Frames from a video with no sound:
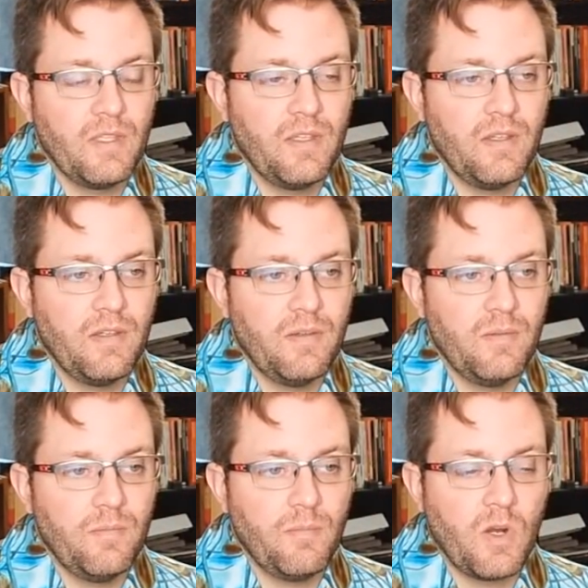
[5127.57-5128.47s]

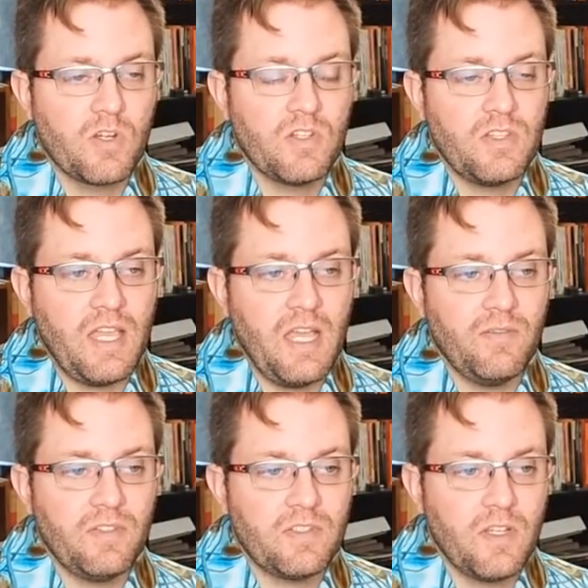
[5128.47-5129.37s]
uh, margin that they
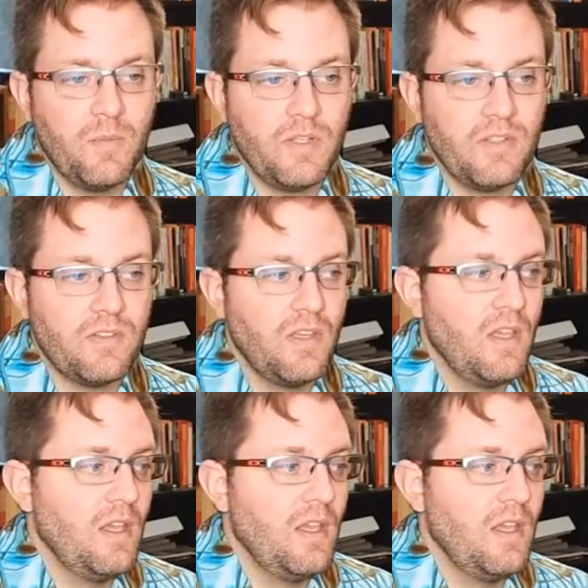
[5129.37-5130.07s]
have on these companies.